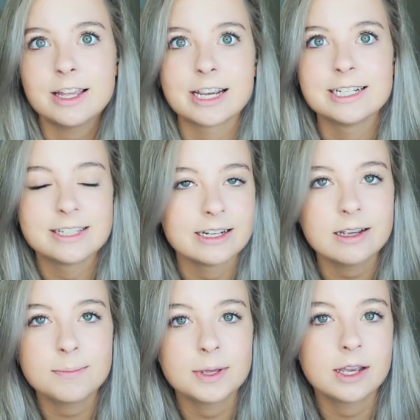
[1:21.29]
Like, I
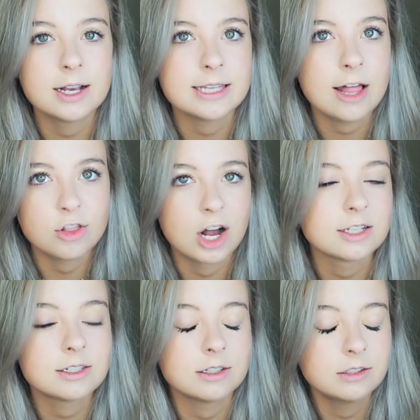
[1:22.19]
didn't, because I
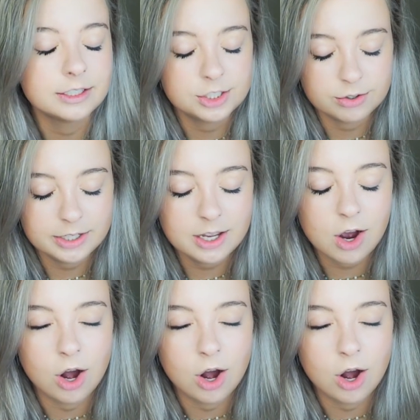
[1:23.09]
lost literally